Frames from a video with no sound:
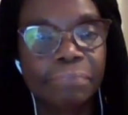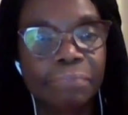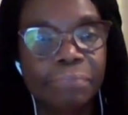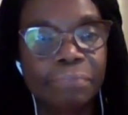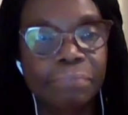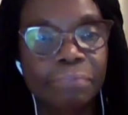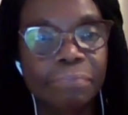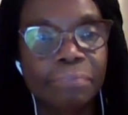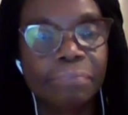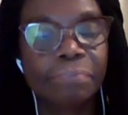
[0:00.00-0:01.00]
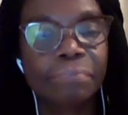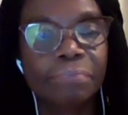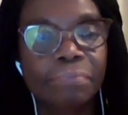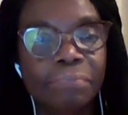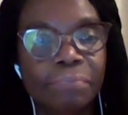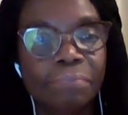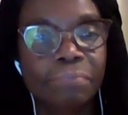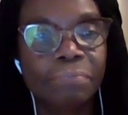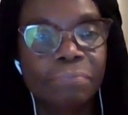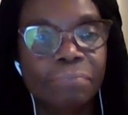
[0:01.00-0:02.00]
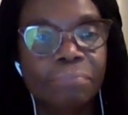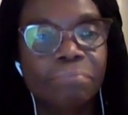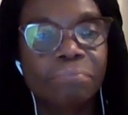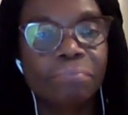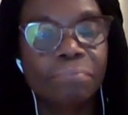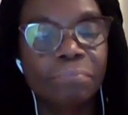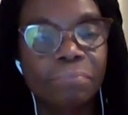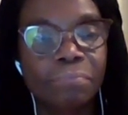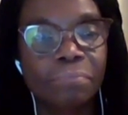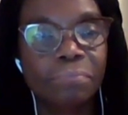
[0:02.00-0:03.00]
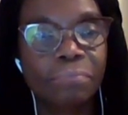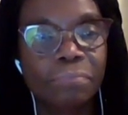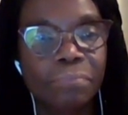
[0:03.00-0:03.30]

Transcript: This person isn't speaking.